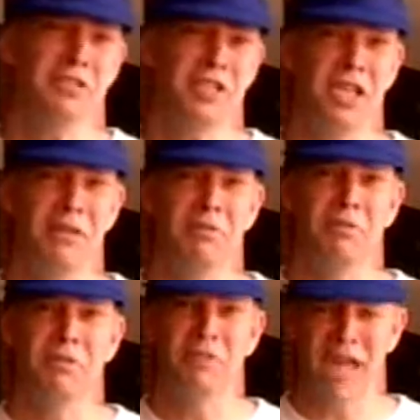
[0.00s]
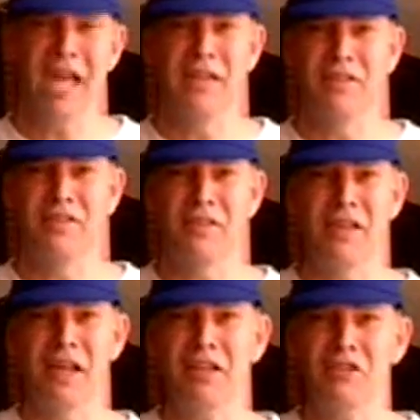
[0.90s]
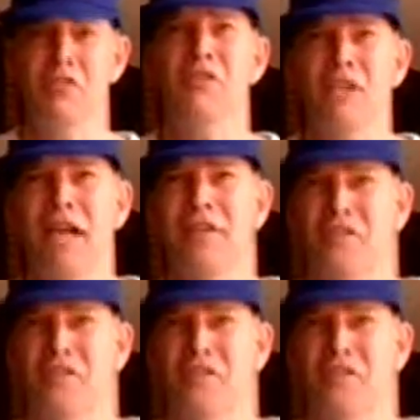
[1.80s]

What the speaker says: said, "Thanks, I could use that